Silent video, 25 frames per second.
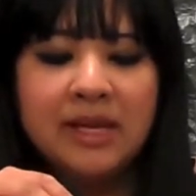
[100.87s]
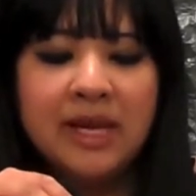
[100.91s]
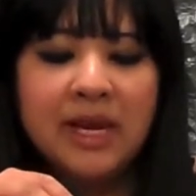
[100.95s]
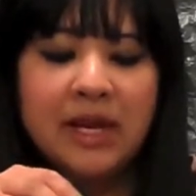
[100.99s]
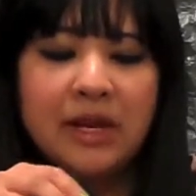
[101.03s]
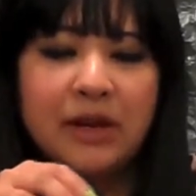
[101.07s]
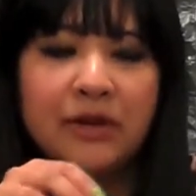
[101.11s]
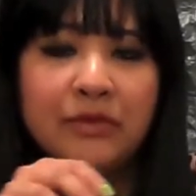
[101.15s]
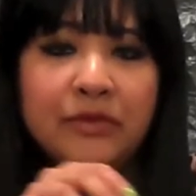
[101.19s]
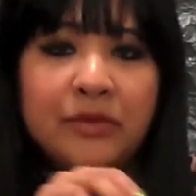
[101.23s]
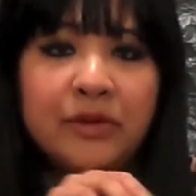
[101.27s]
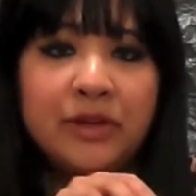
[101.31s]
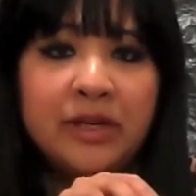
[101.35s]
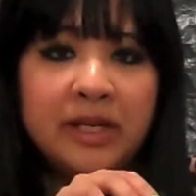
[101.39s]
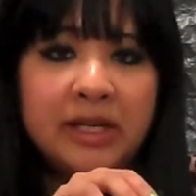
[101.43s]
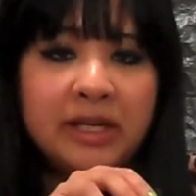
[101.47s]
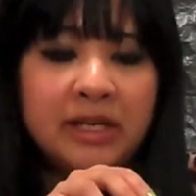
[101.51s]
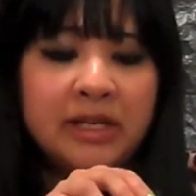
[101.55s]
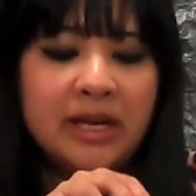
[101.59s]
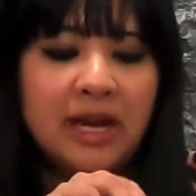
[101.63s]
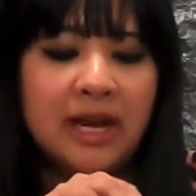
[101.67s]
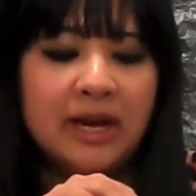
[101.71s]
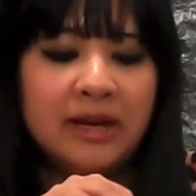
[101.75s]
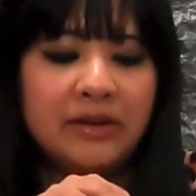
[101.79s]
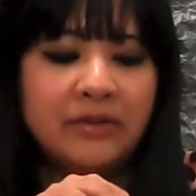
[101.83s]
to get your foot in
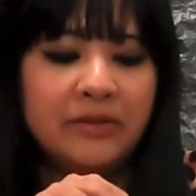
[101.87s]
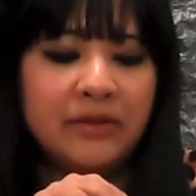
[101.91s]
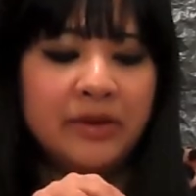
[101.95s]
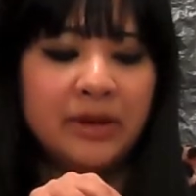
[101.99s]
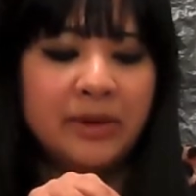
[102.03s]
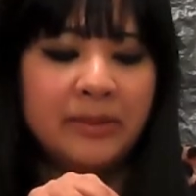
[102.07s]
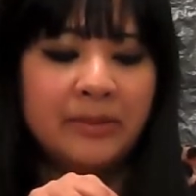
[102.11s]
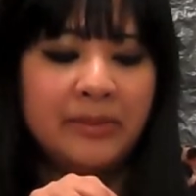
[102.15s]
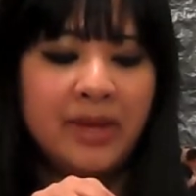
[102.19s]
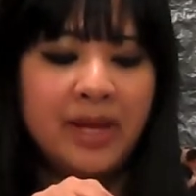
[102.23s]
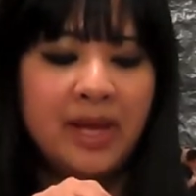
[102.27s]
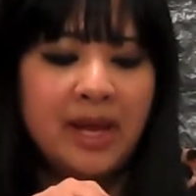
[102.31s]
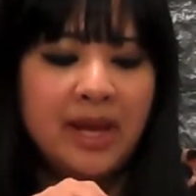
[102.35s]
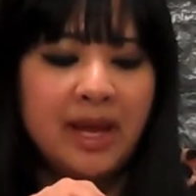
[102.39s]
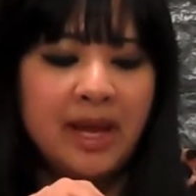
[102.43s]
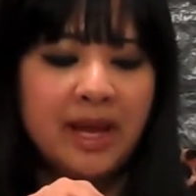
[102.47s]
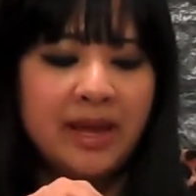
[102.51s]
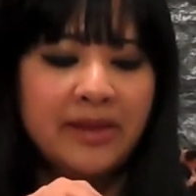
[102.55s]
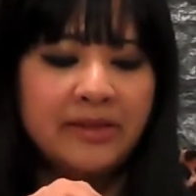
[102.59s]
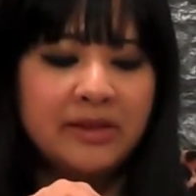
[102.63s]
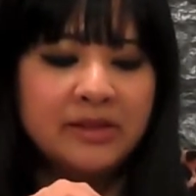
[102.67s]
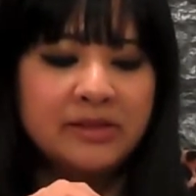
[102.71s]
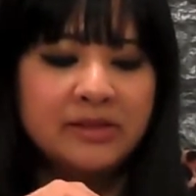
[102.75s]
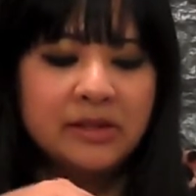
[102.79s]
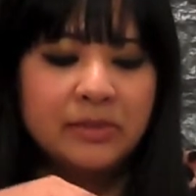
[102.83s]
and out of them
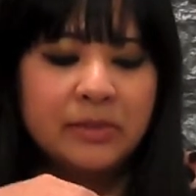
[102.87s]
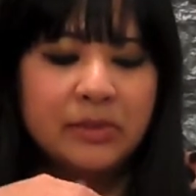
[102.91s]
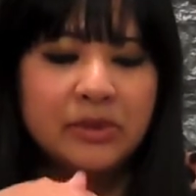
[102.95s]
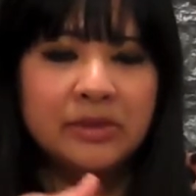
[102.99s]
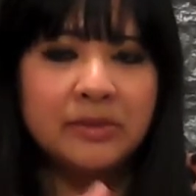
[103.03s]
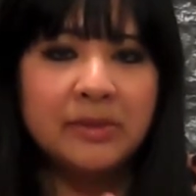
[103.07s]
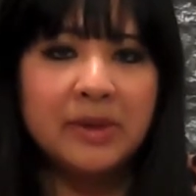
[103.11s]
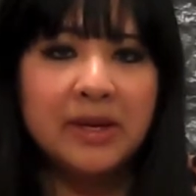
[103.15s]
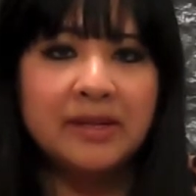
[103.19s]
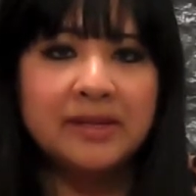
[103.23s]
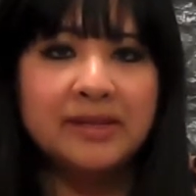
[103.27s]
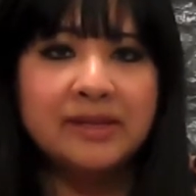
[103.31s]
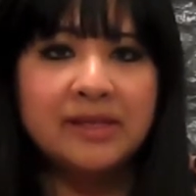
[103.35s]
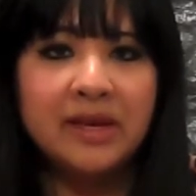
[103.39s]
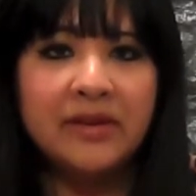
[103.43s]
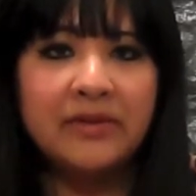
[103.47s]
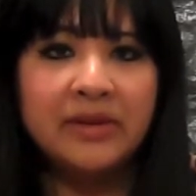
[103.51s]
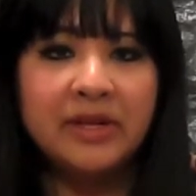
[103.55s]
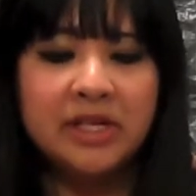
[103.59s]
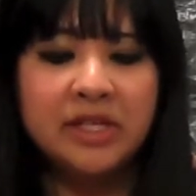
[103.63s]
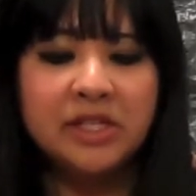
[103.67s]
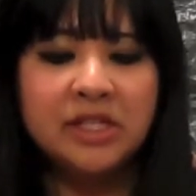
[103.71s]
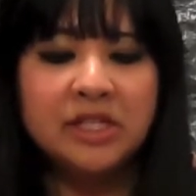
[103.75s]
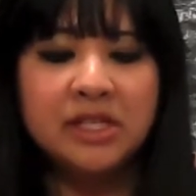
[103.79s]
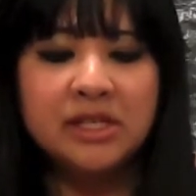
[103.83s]
and the zipper is about
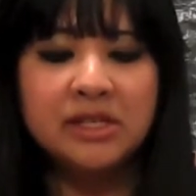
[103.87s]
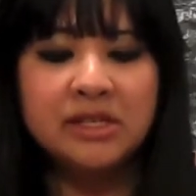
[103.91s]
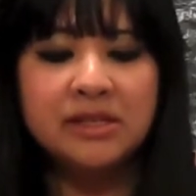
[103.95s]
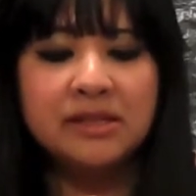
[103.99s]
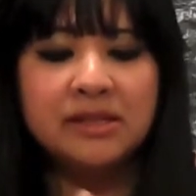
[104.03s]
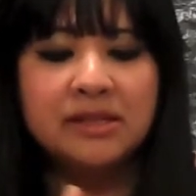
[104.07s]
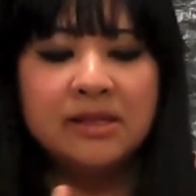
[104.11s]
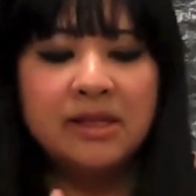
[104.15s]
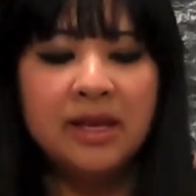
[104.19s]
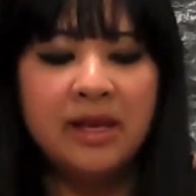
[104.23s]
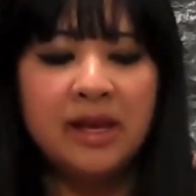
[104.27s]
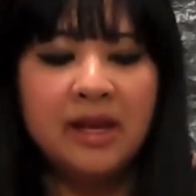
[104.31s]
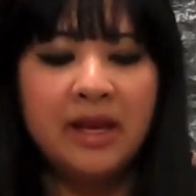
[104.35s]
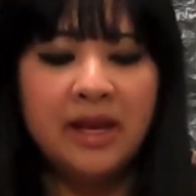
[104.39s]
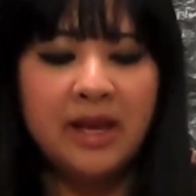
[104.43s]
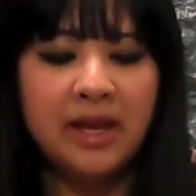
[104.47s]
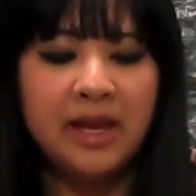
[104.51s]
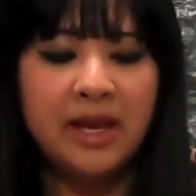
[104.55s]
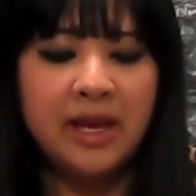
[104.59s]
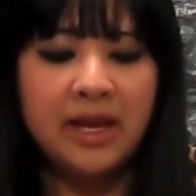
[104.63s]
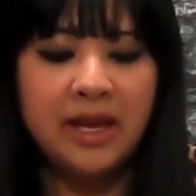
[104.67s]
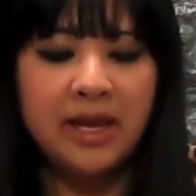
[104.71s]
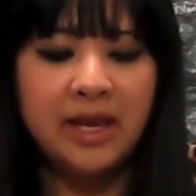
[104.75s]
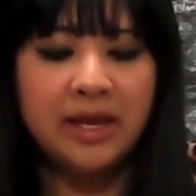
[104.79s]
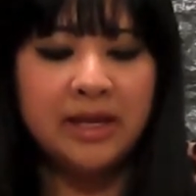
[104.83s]
seven inches
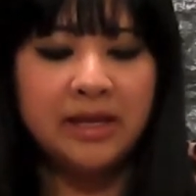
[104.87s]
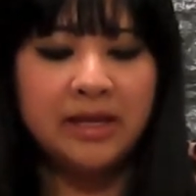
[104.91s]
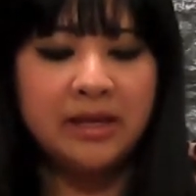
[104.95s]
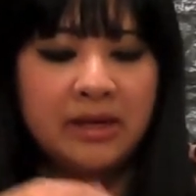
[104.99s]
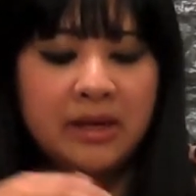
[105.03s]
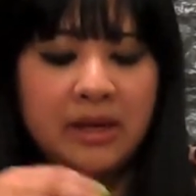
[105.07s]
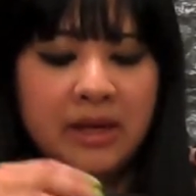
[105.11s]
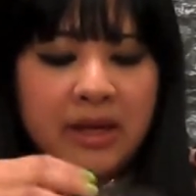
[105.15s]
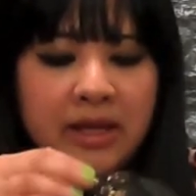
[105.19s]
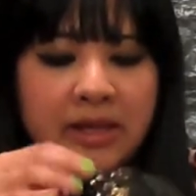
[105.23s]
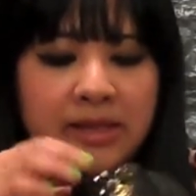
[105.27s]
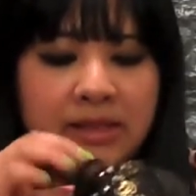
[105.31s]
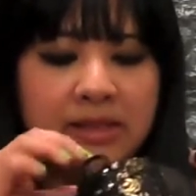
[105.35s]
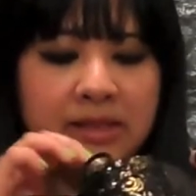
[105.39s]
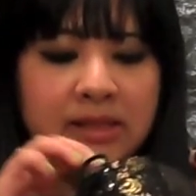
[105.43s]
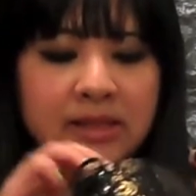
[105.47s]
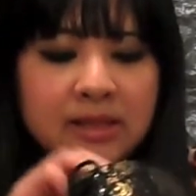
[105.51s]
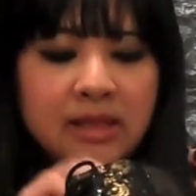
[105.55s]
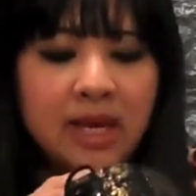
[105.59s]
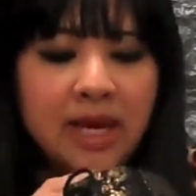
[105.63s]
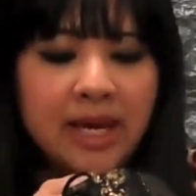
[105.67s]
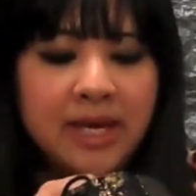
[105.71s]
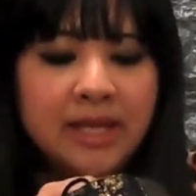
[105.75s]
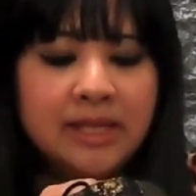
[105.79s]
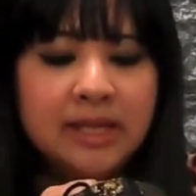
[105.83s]
and it's
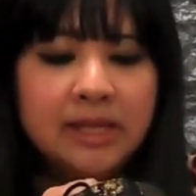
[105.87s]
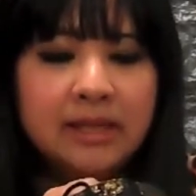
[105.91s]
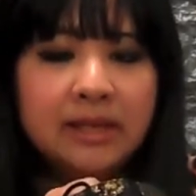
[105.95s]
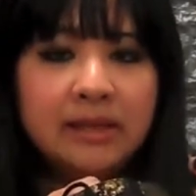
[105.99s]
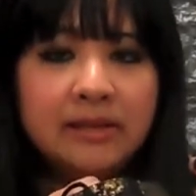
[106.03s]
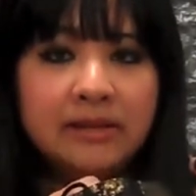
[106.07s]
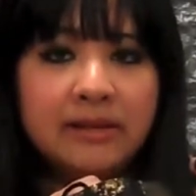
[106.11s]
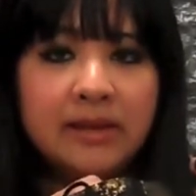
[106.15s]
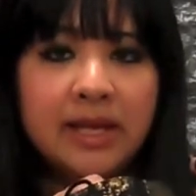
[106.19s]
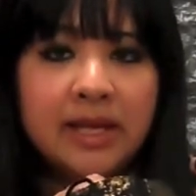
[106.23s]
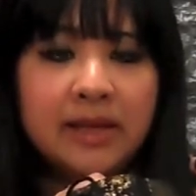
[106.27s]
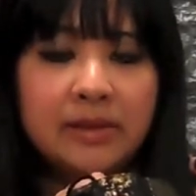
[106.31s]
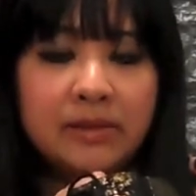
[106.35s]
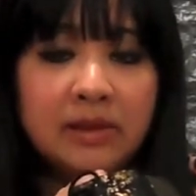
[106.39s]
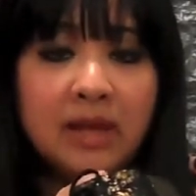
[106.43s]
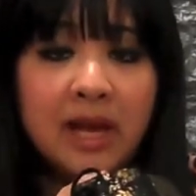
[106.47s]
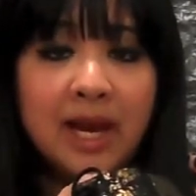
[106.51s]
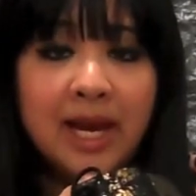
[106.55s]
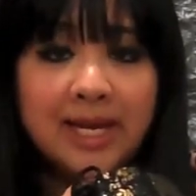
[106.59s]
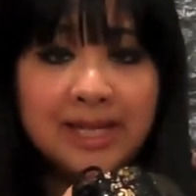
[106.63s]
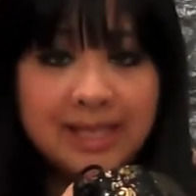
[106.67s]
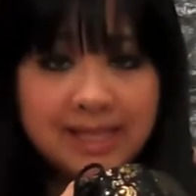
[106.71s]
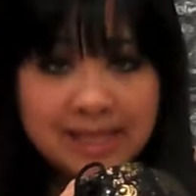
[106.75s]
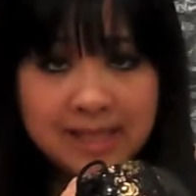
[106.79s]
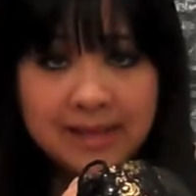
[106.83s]
lined in, it
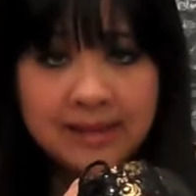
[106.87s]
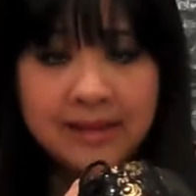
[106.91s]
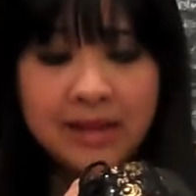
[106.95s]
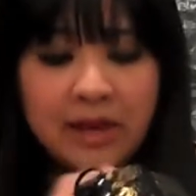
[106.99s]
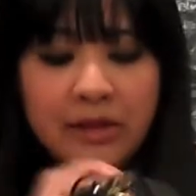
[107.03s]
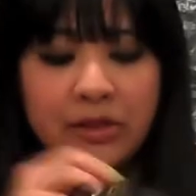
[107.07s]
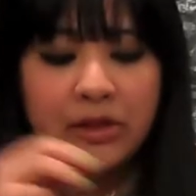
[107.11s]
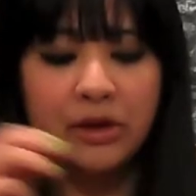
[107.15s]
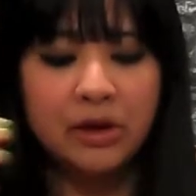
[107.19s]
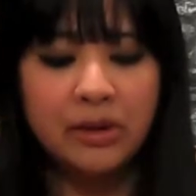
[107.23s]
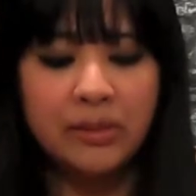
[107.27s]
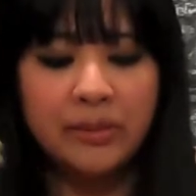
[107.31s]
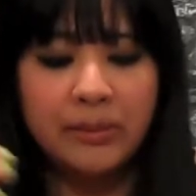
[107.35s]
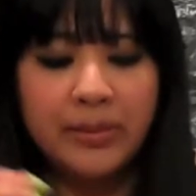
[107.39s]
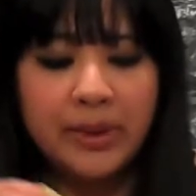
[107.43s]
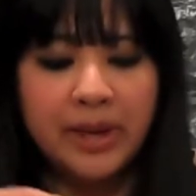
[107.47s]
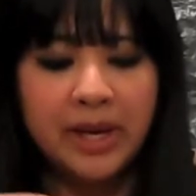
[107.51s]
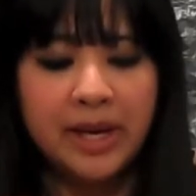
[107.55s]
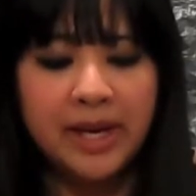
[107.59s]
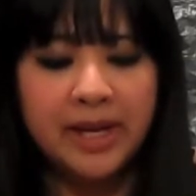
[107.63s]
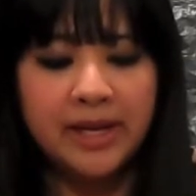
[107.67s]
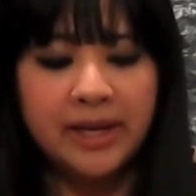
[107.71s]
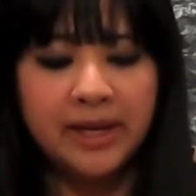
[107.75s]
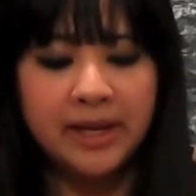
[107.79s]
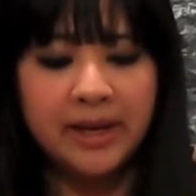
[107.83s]
lined in leather
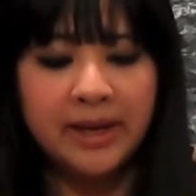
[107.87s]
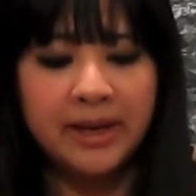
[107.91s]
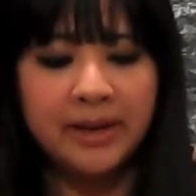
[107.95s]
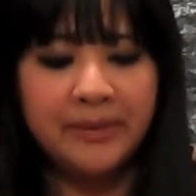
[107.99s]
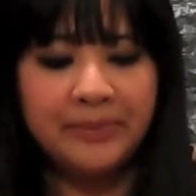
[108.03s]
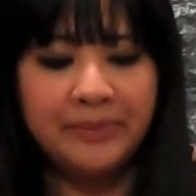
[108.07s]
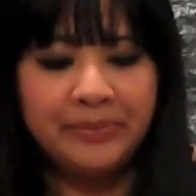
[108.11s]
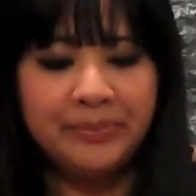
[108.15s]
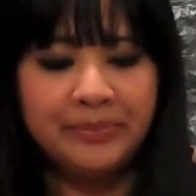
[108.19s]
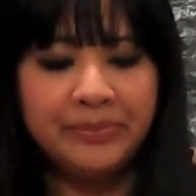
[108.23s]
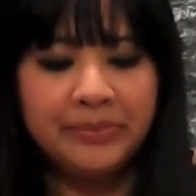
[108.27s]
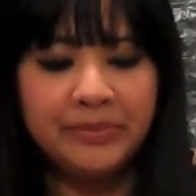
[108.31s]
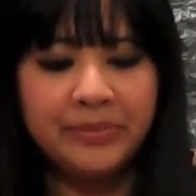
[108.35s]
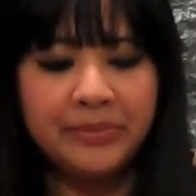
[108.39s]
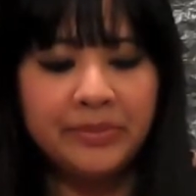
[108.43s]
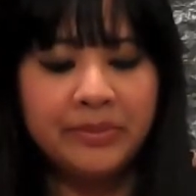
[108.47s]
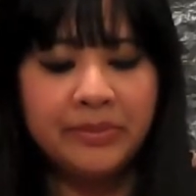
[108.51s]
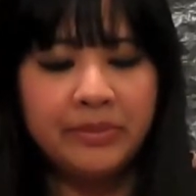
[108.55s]
but um,